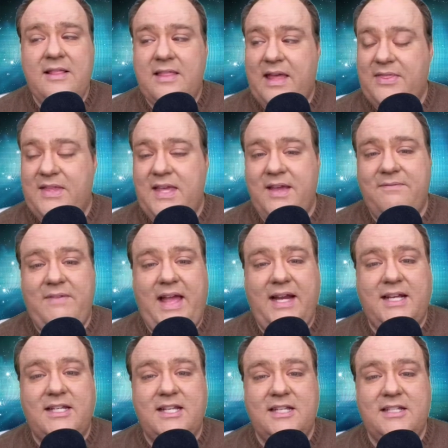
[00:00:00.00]
that the
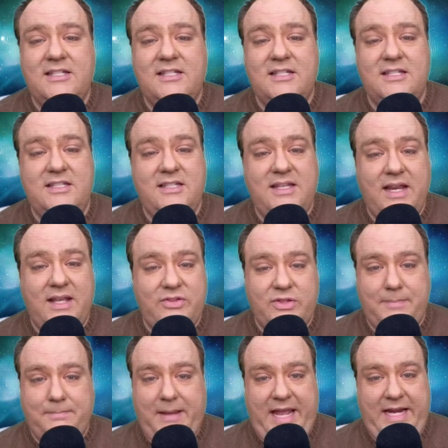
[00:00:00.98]
effect
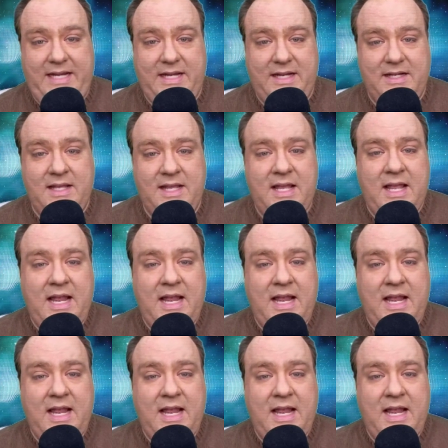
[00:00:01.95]
dissipated,